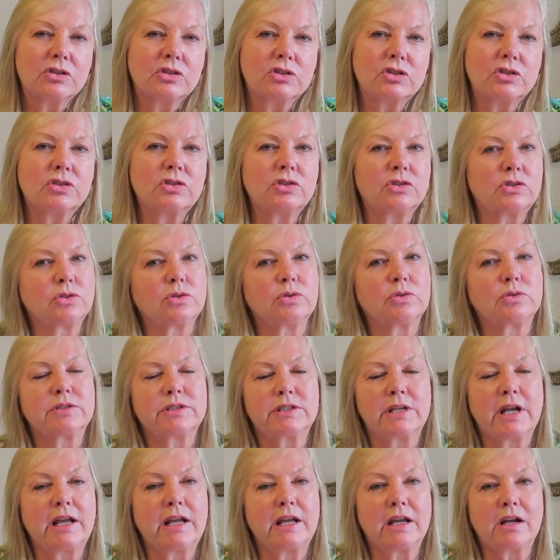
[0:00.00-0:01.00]
to
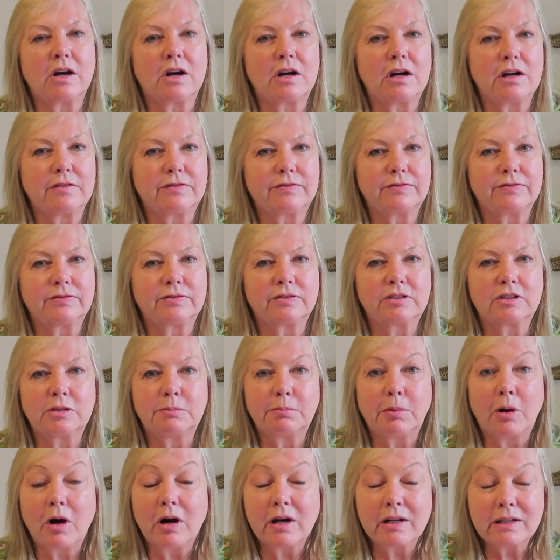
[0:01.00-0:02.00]
take off the
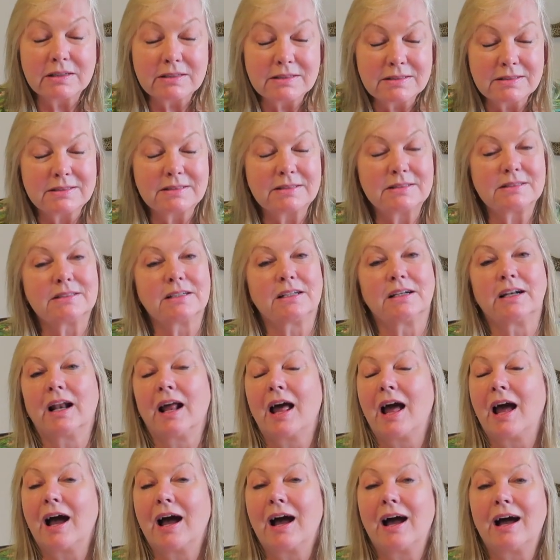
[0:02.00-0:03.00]
bodice and
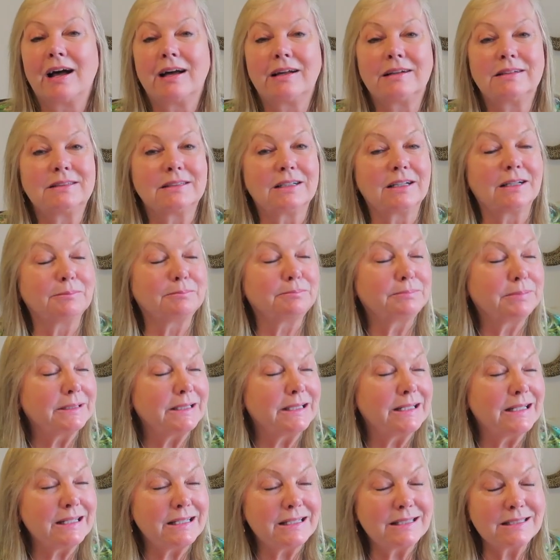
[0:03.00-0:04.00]
add a
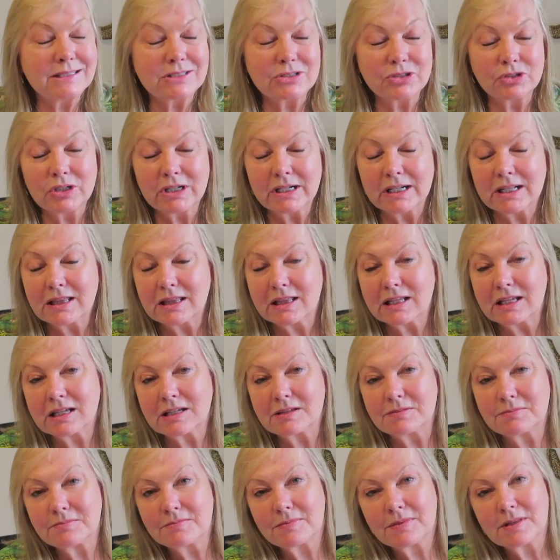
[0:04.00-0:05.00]
piece or
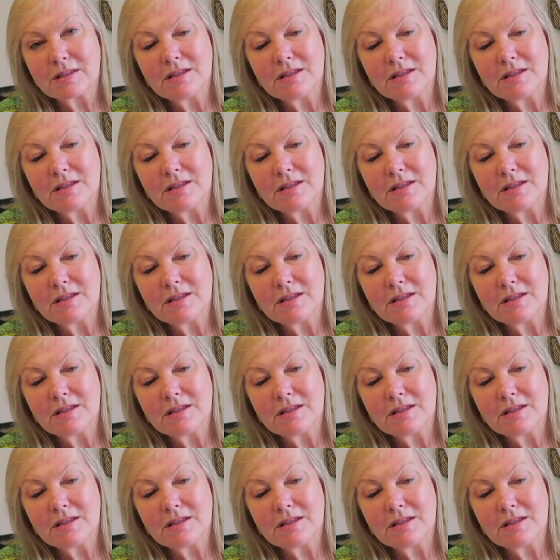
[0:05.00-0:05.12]
anything.